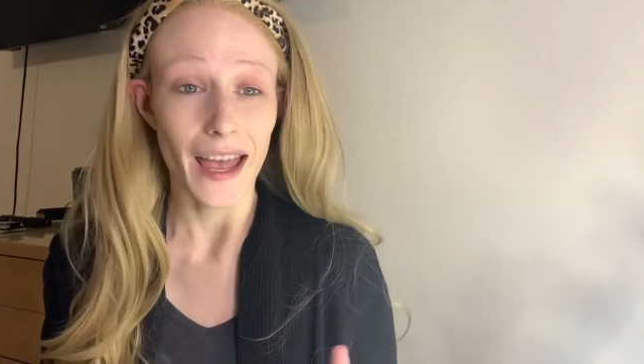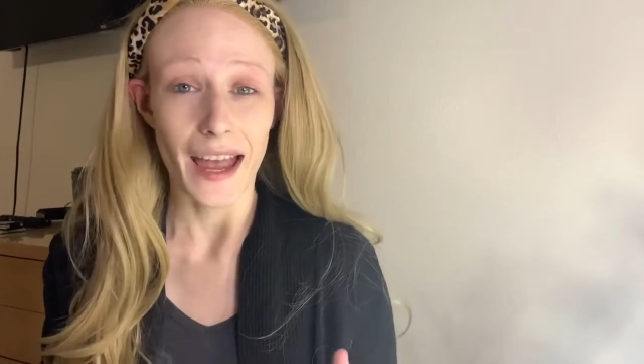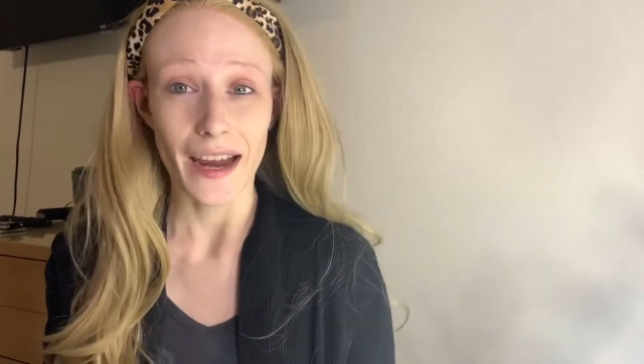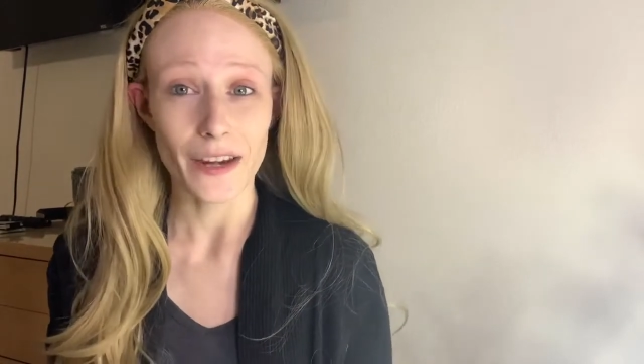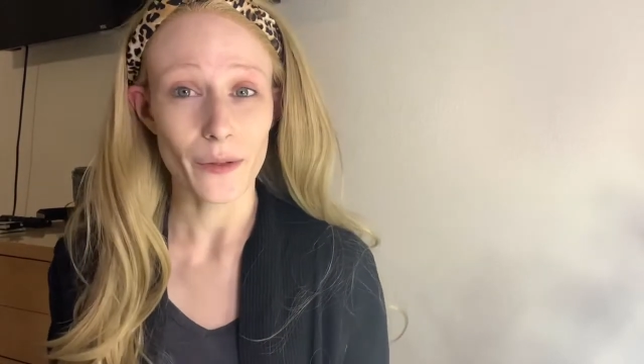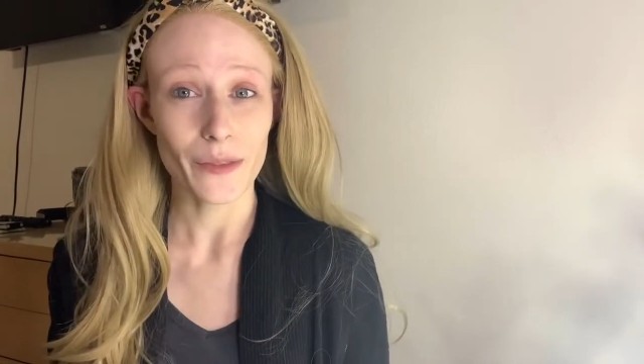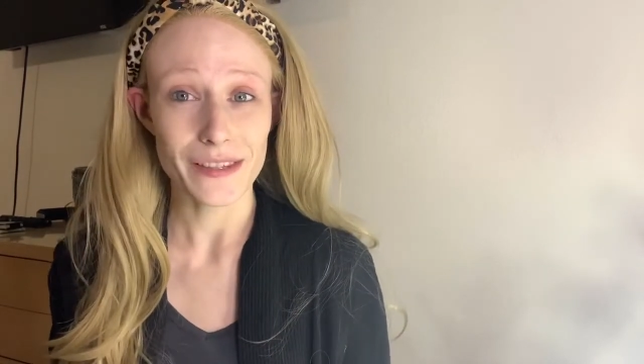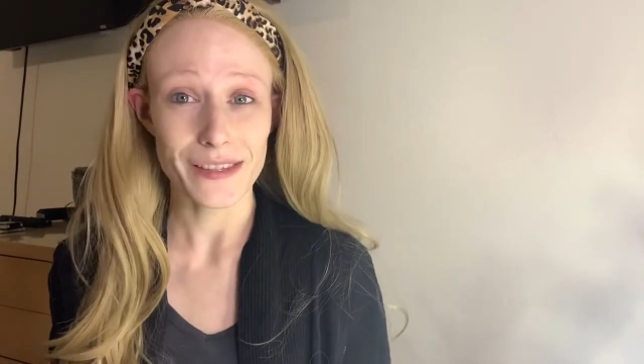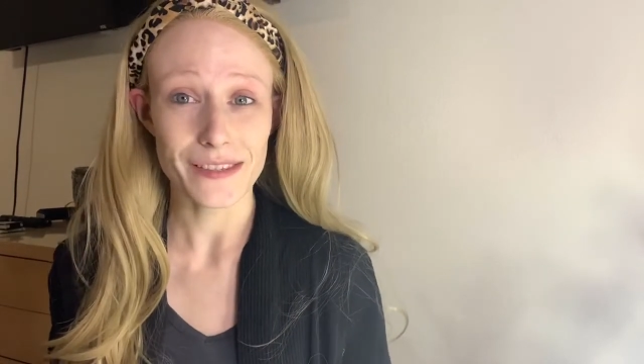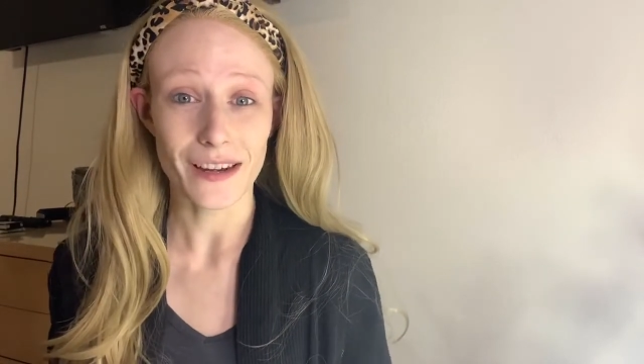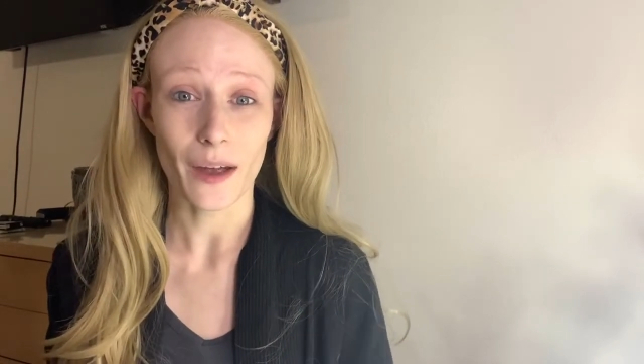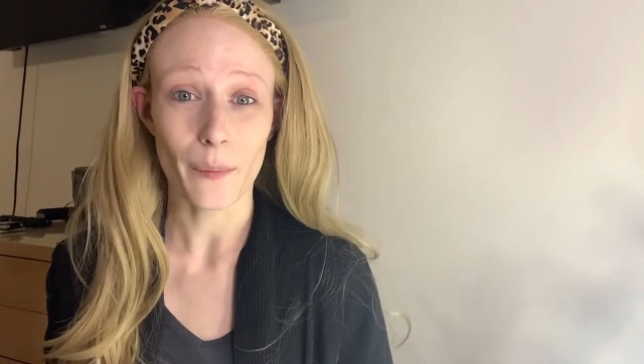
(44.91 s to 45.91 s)
I know this is
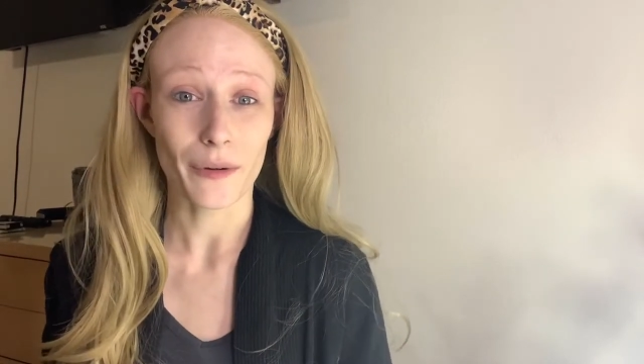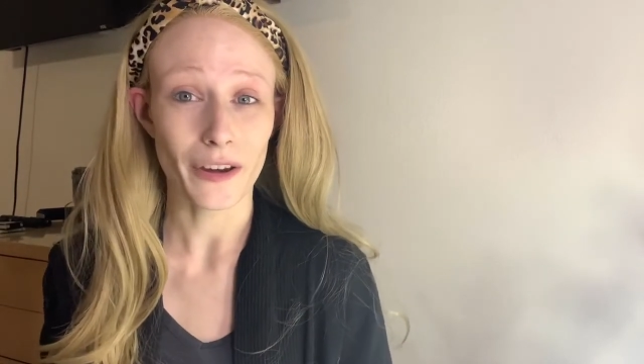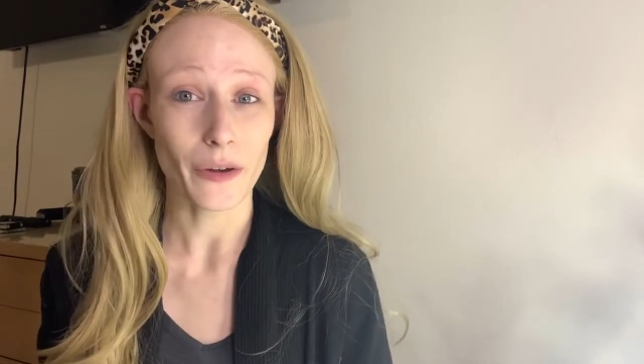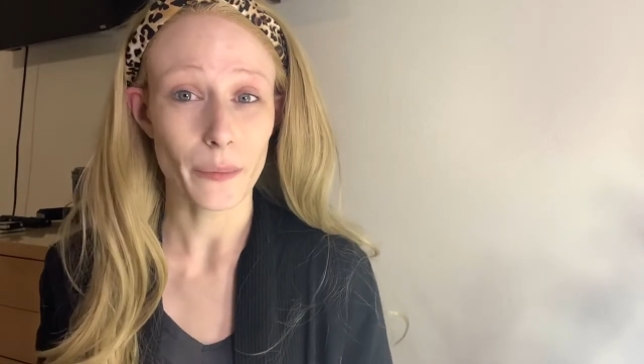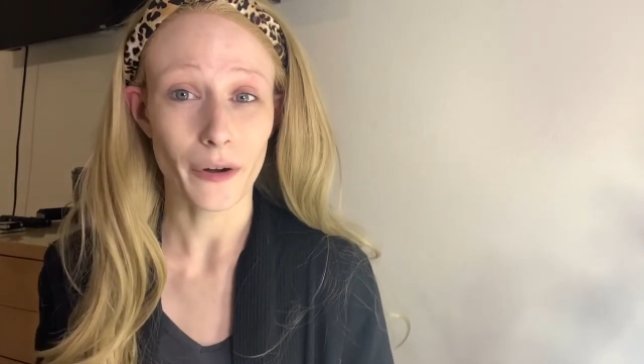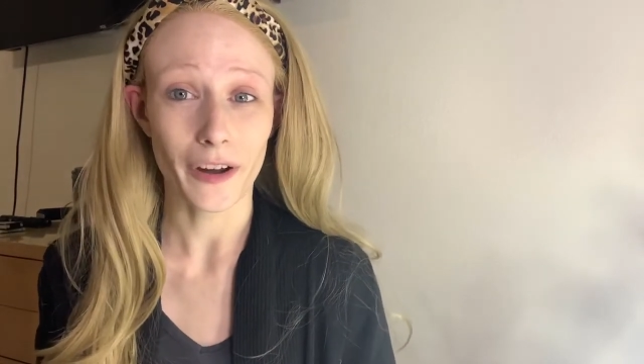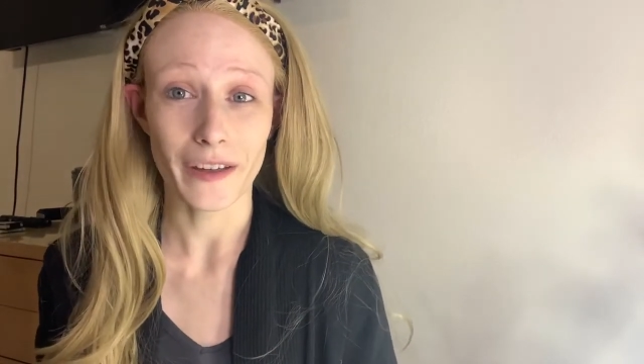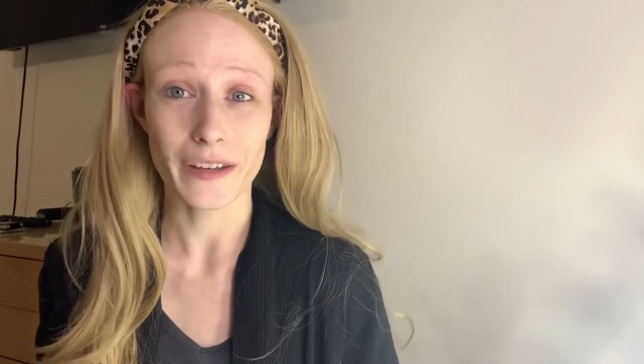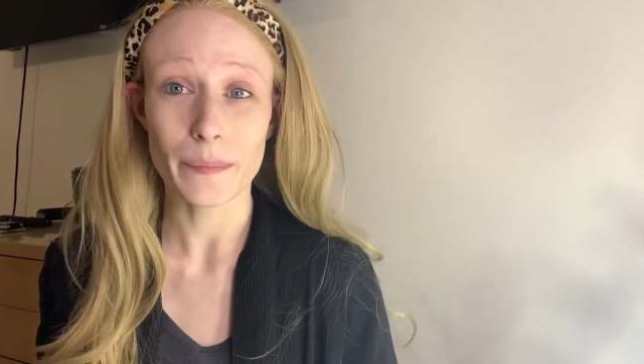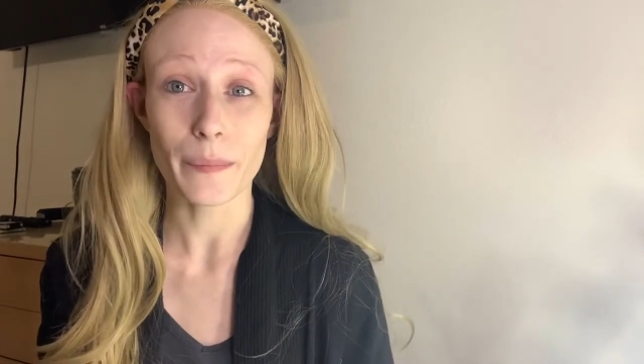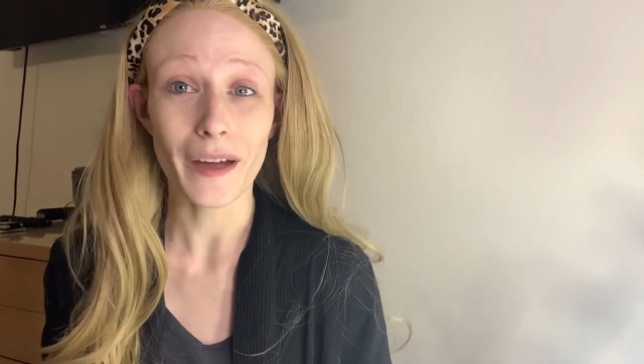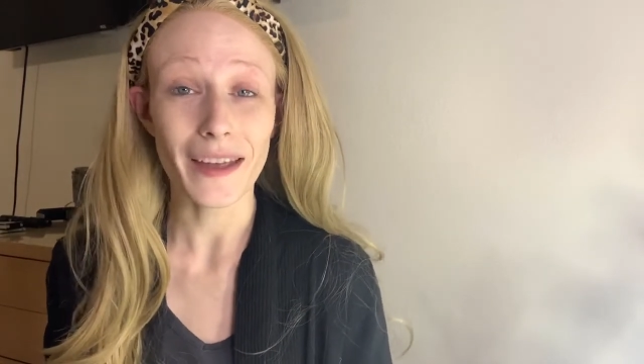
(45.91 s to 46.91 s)
not a brand new product,
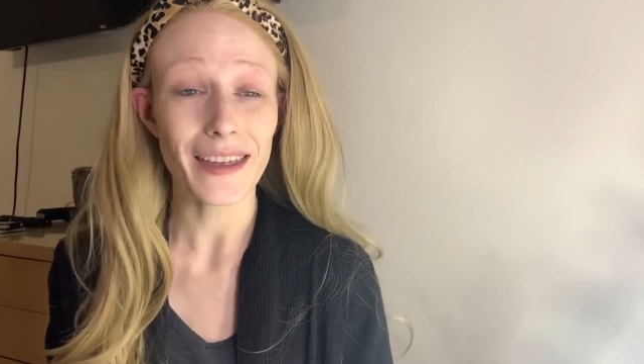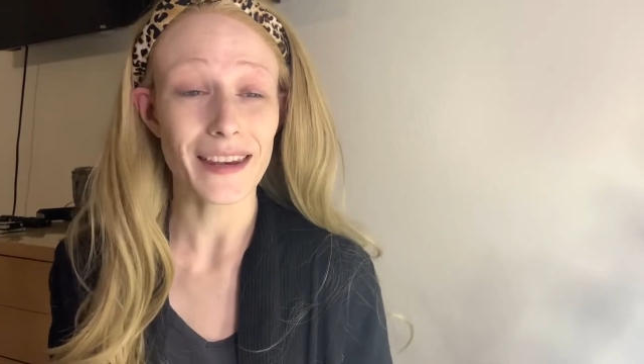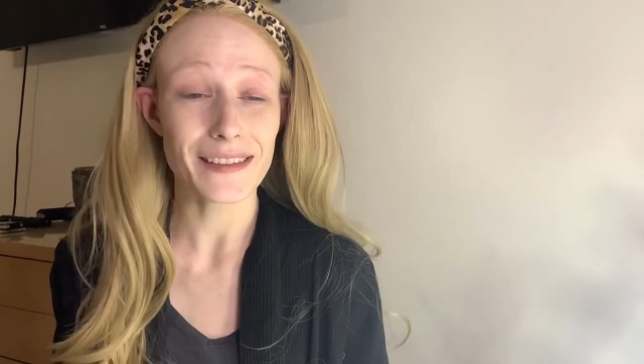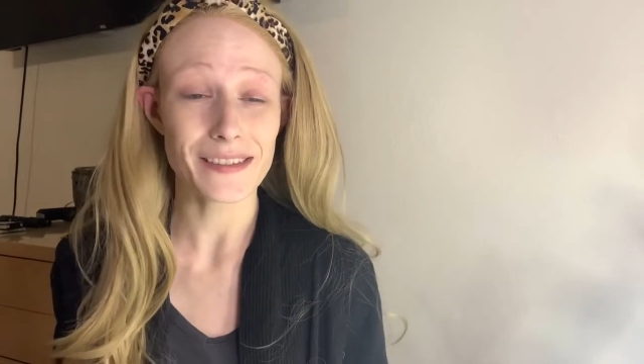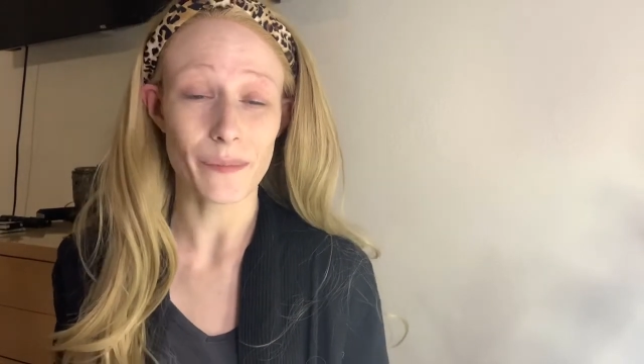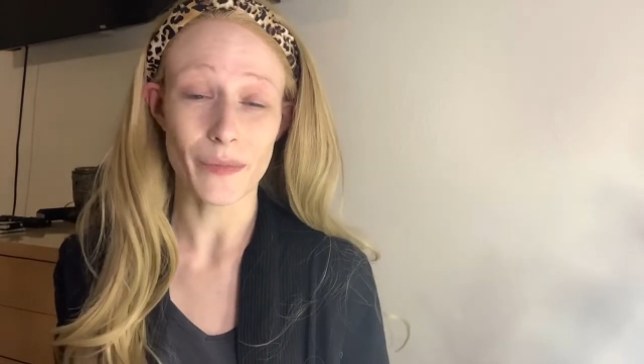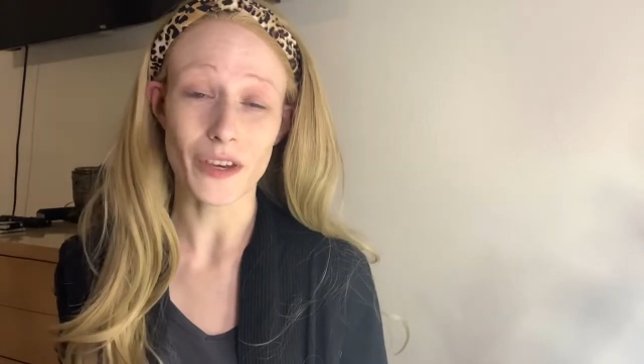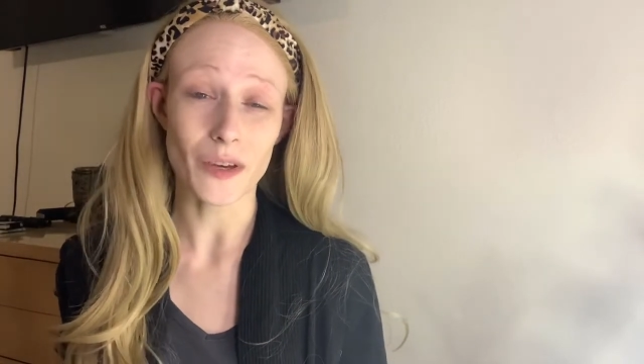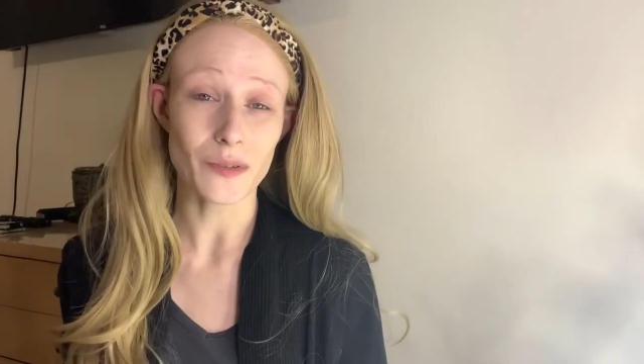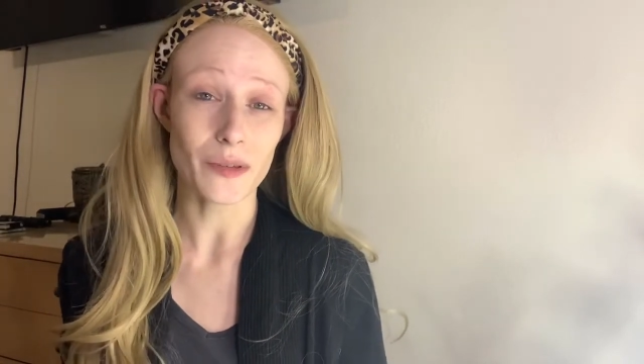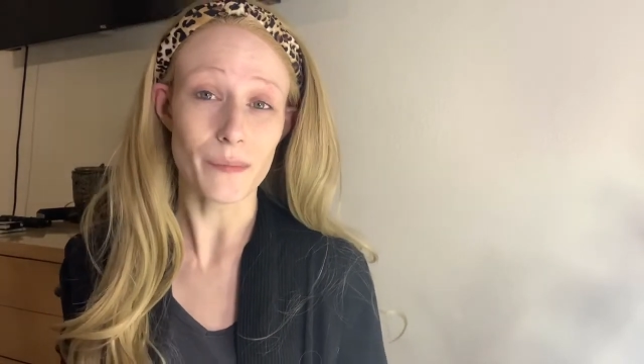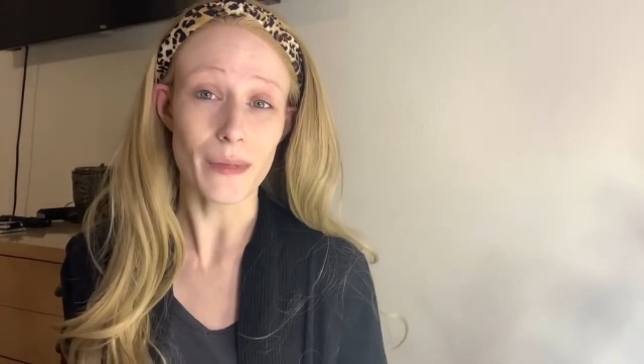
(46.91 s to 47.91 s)
but it is something new
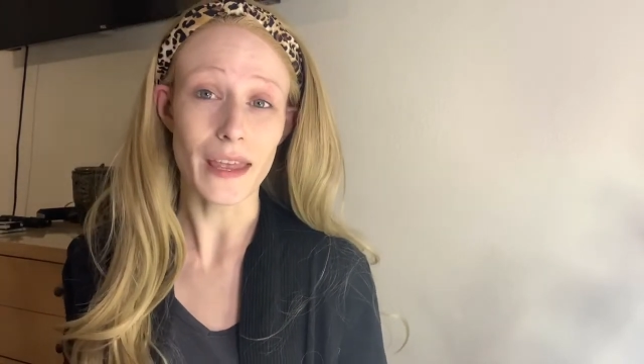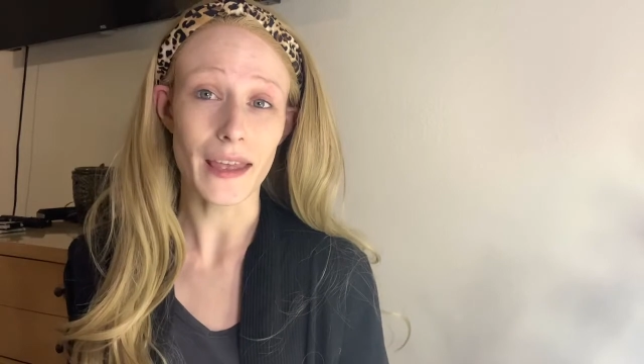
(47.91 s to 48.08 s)
to me,